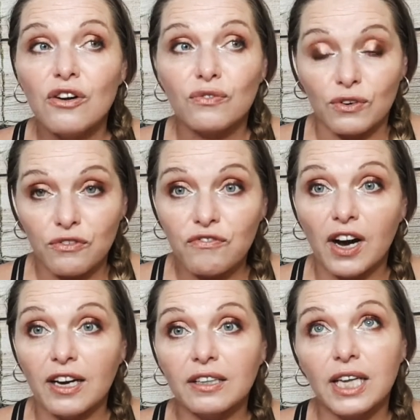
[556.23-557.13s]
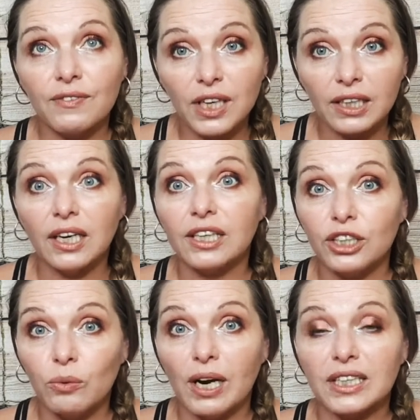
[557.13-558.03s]
for 11 $11.99
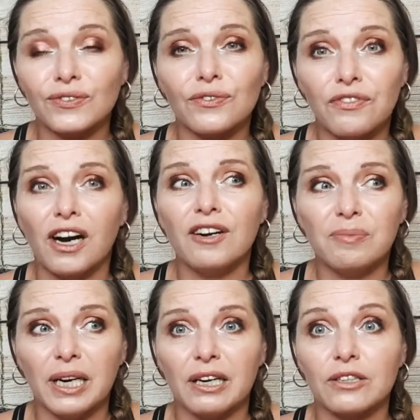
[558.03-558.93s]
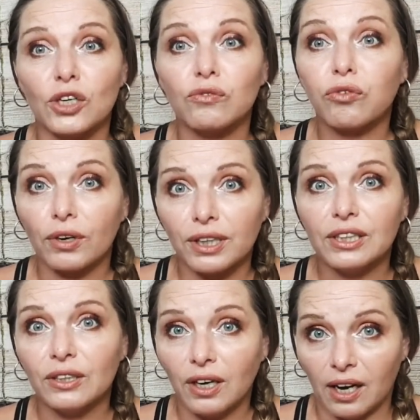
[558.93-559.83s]
US for five pairs of really
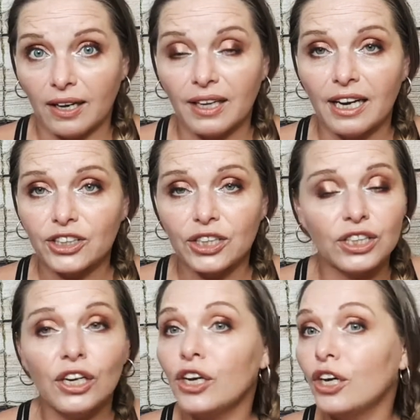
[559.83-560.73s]
good eyelashes.